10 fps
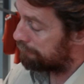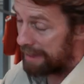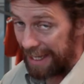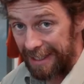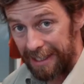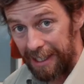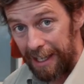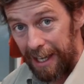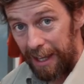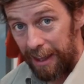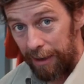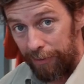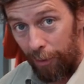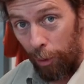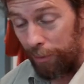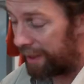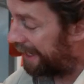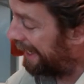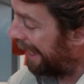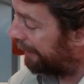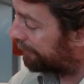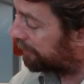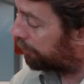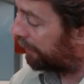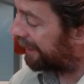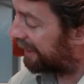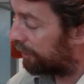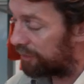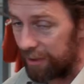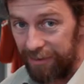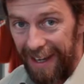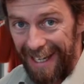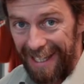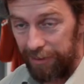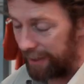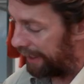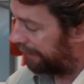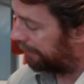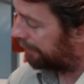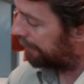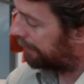meet, they form the left brachiocephalic vein.